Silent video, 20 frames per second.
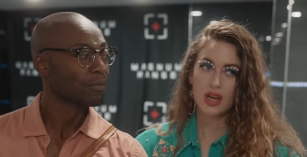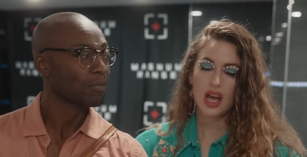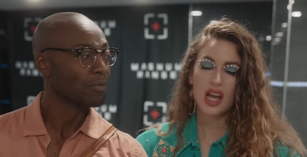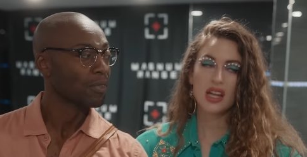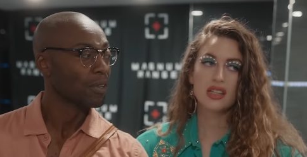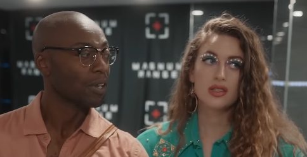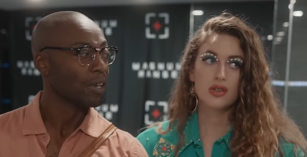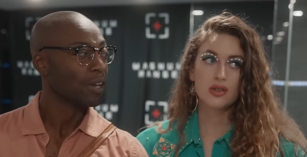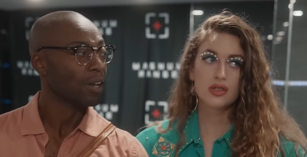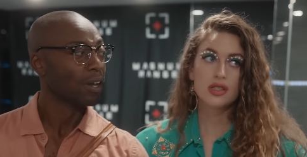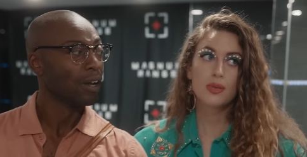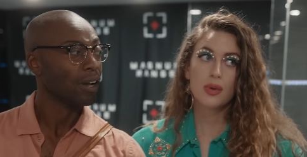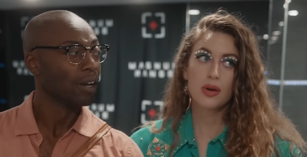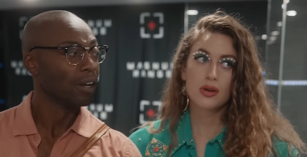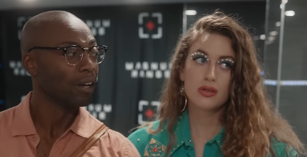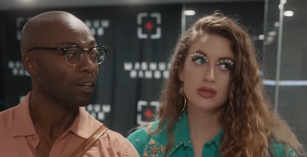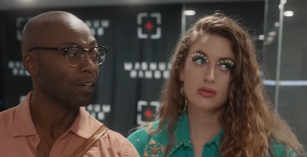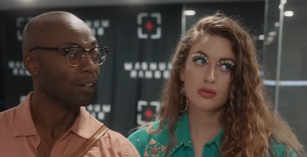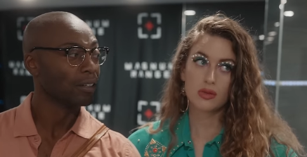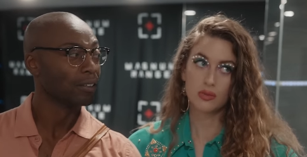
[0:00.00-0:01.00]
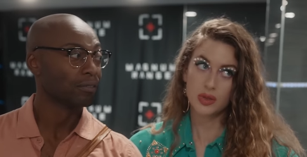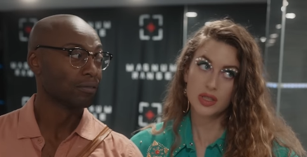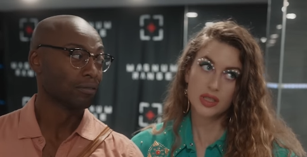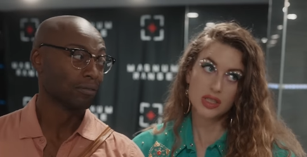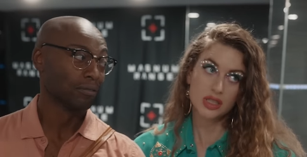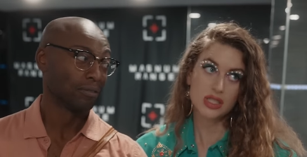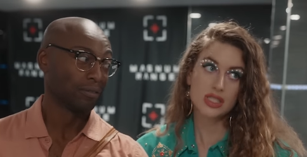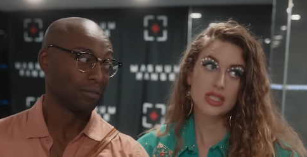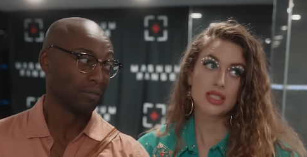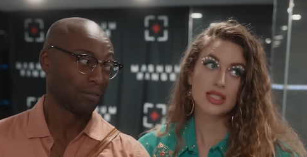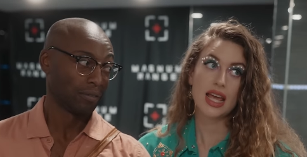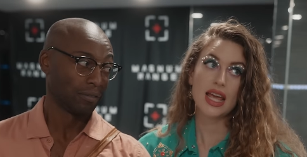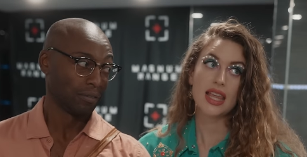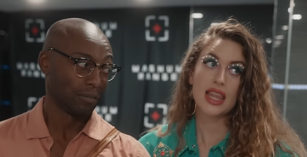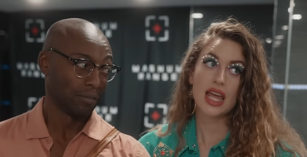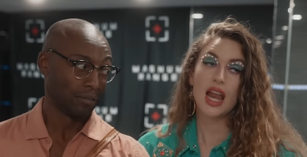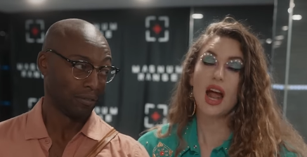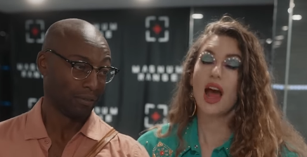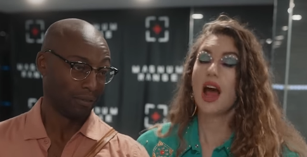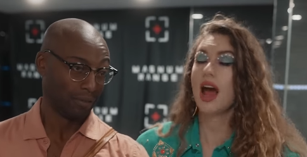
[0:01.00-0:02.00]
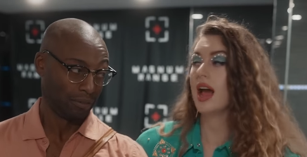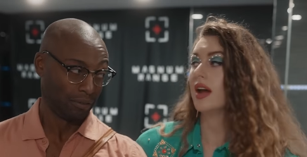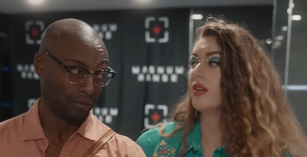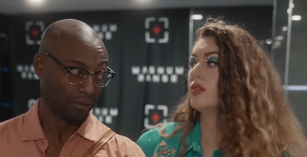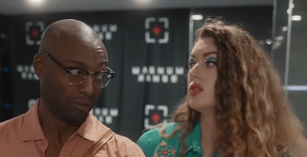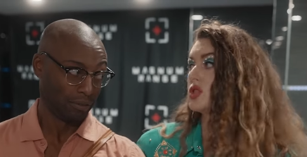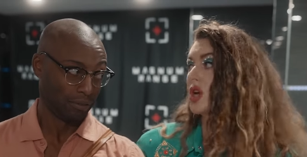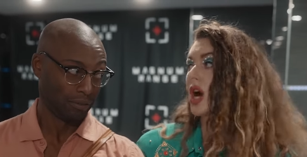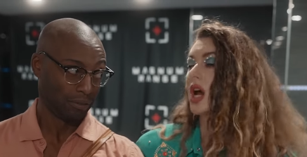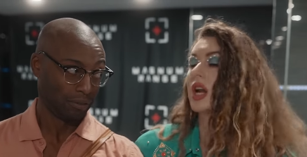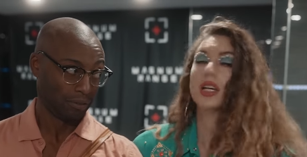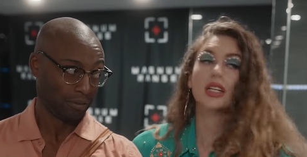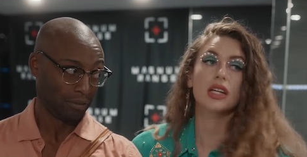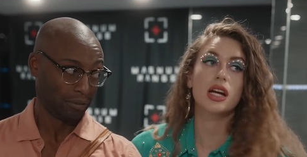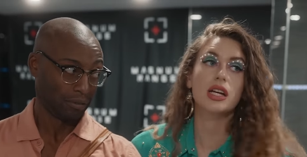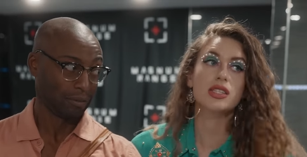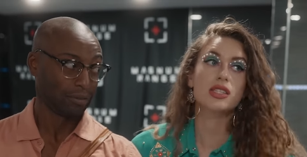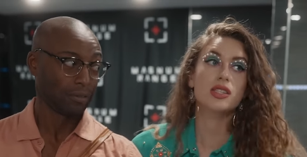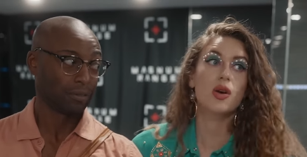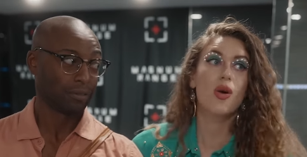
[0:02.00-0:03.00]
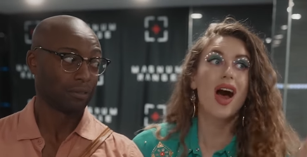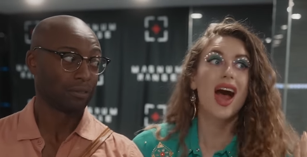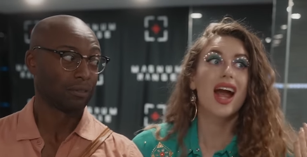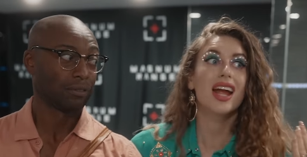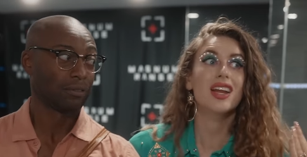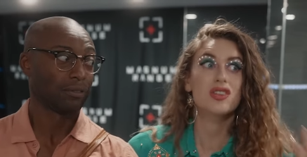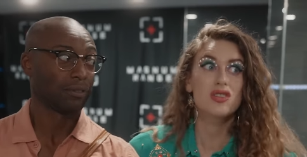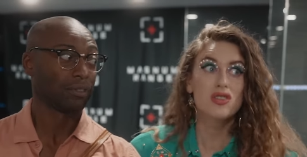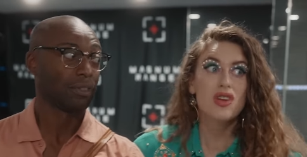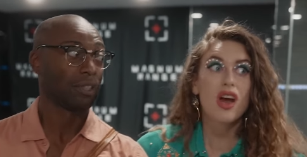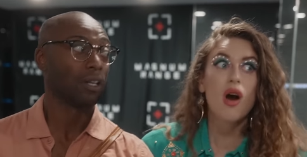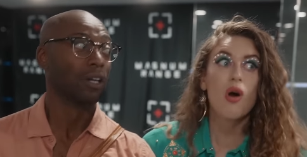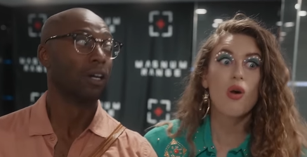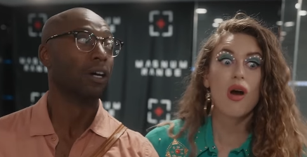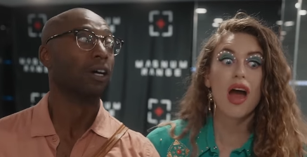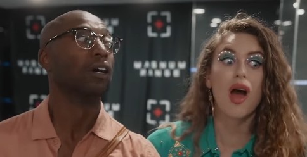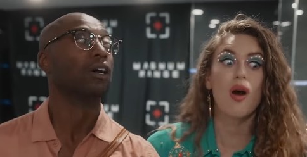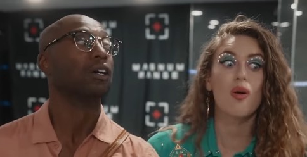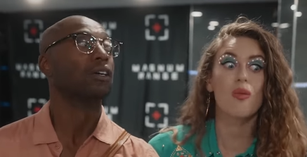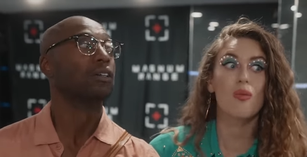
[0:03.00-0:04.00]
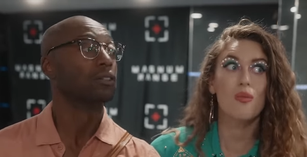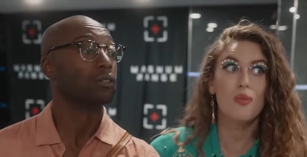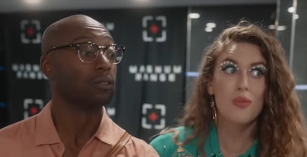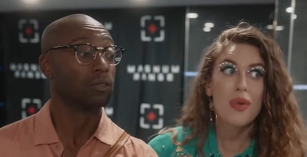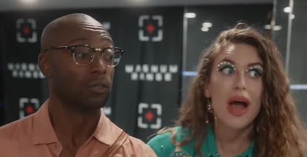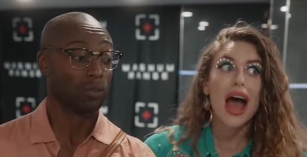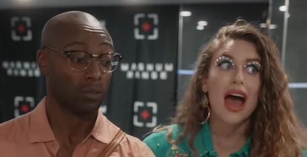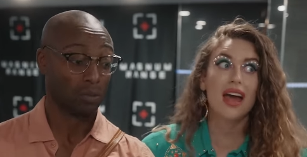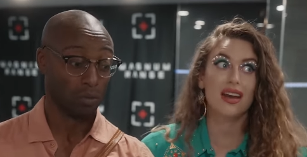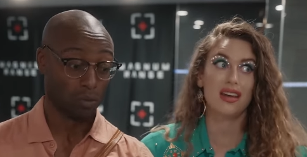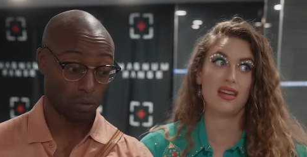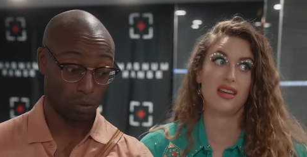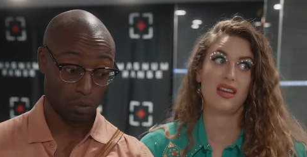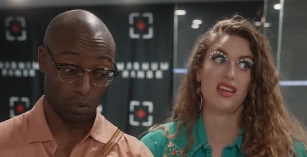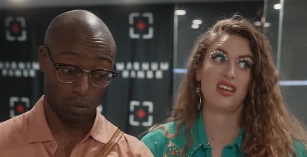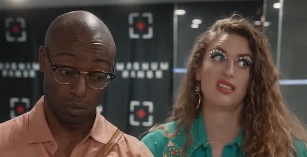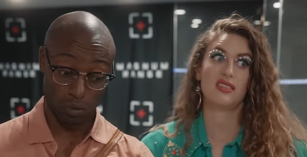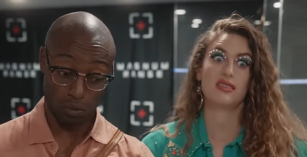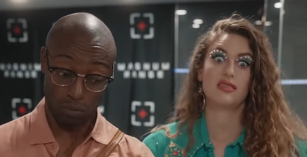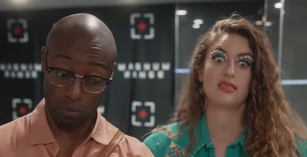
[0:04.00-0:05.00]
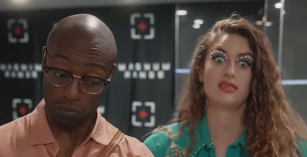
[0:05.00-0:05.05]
Speaker 1: I do suppose it would be good to say that I've shot a gun, so I know how bad it is. Now